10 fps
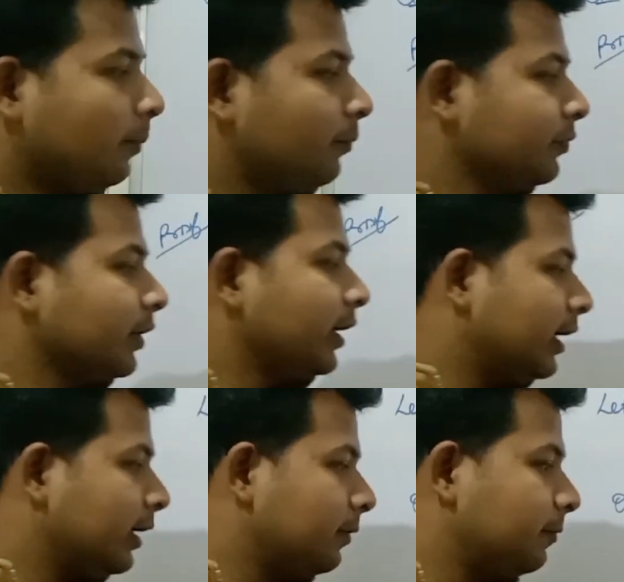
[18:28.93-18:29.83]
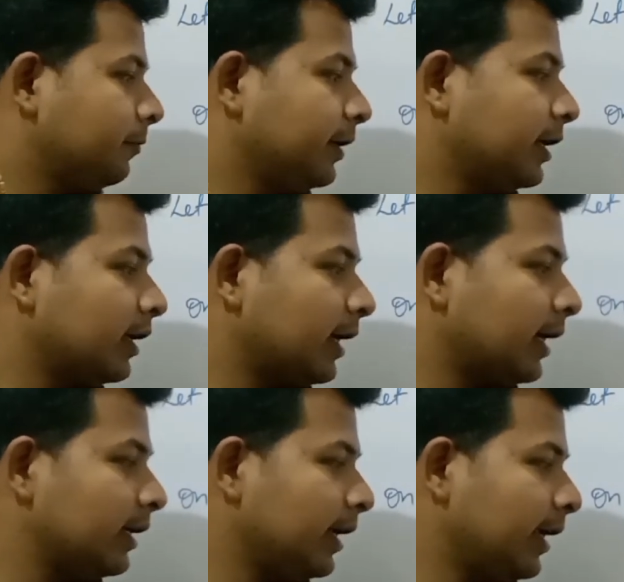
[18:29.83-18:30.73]
Now, if we
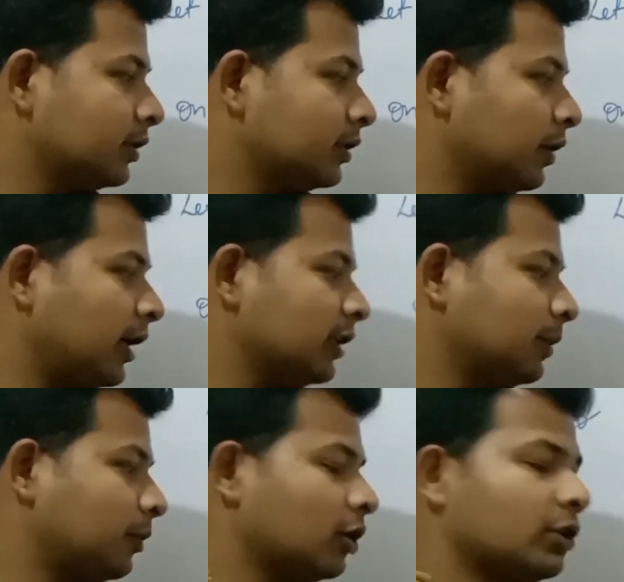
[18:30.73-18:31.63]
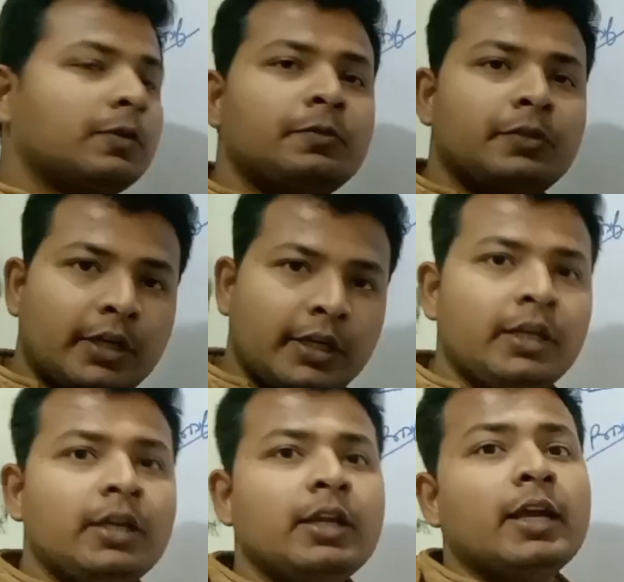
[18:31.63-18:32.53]
can write a square as a product
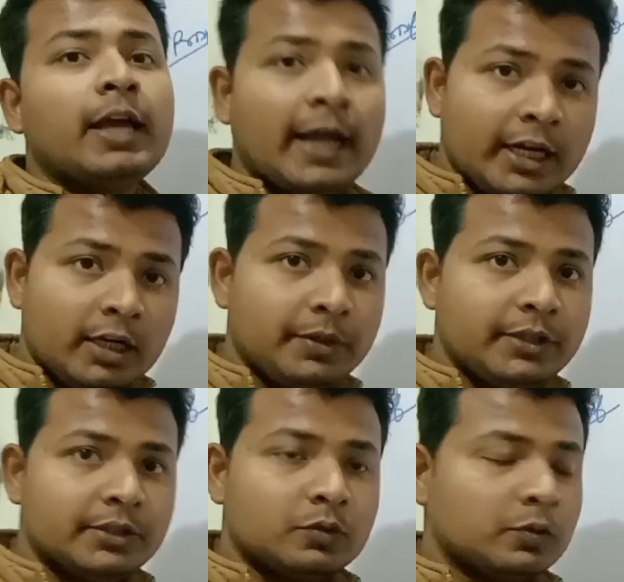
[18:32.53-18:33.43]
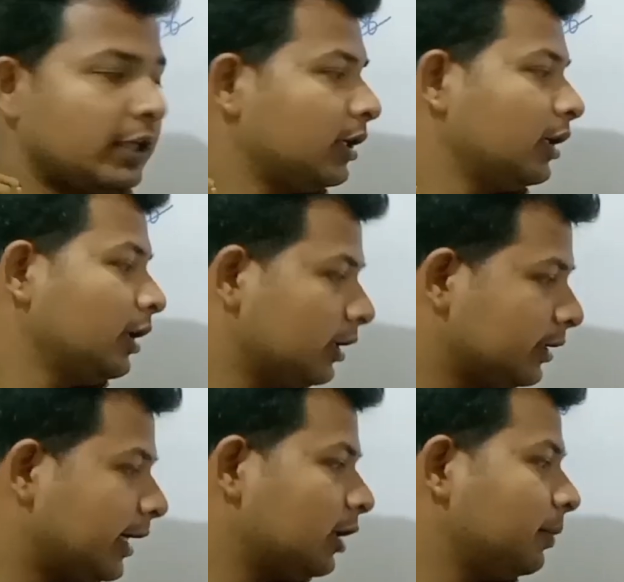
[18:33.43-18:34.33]
of 3 and b
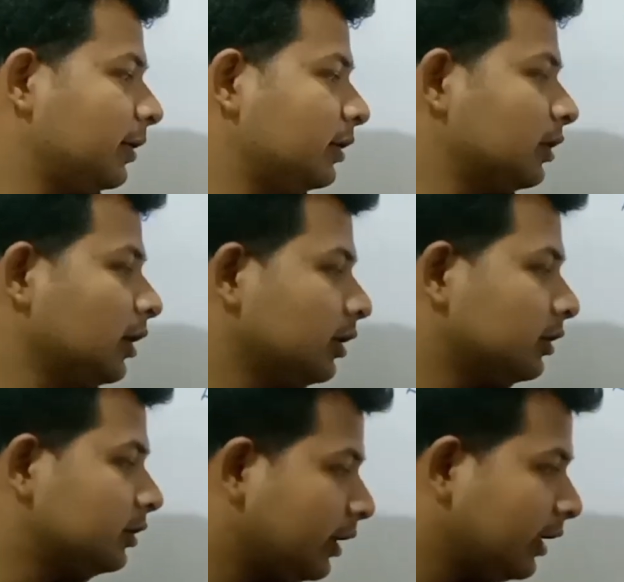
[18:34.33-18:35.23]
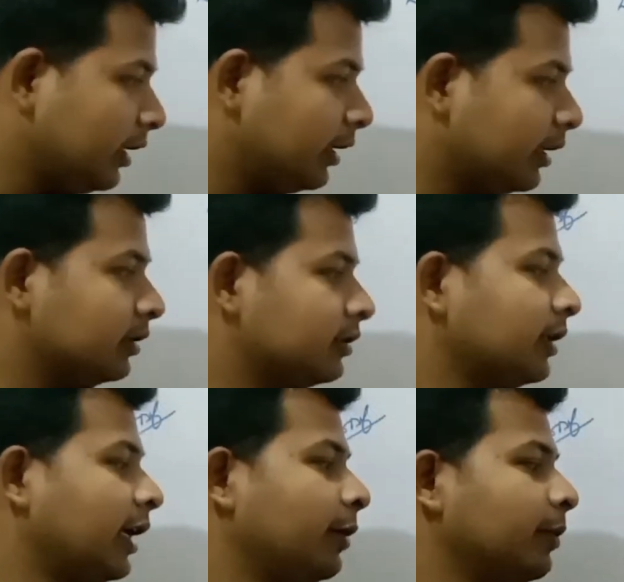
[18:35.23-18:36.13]
square, that means
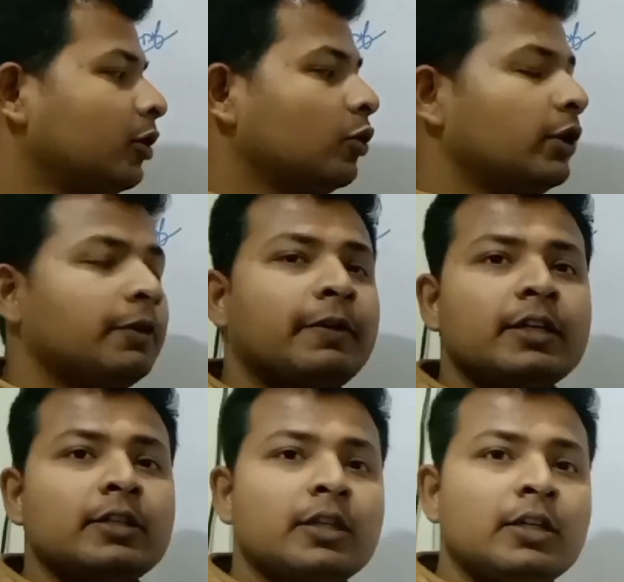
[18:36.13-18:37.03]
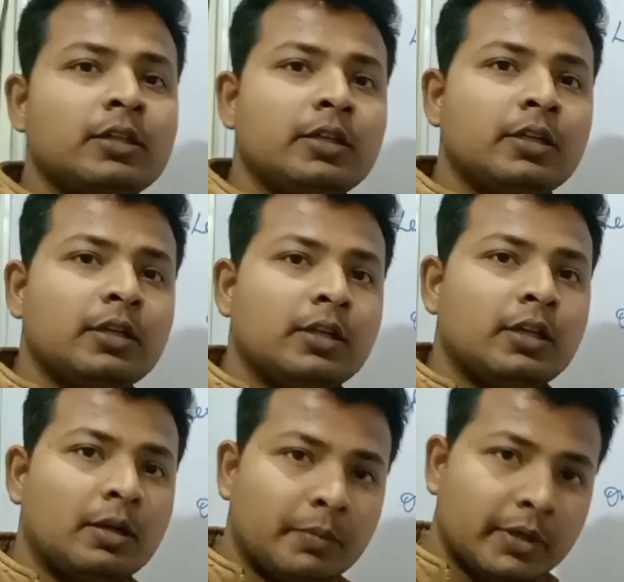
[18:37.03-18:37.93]
3 is able to divide
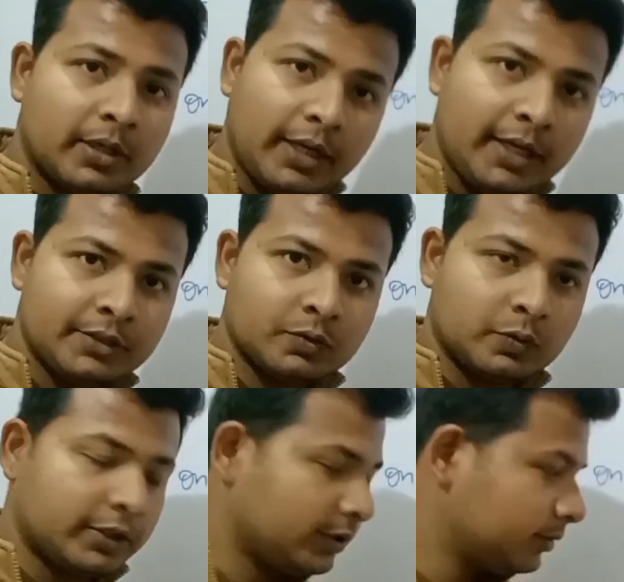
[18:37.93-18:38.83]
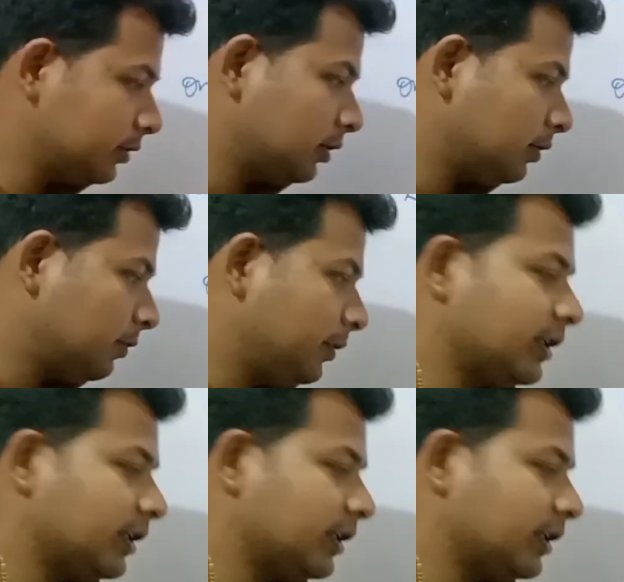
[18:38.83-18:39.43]
the number a square,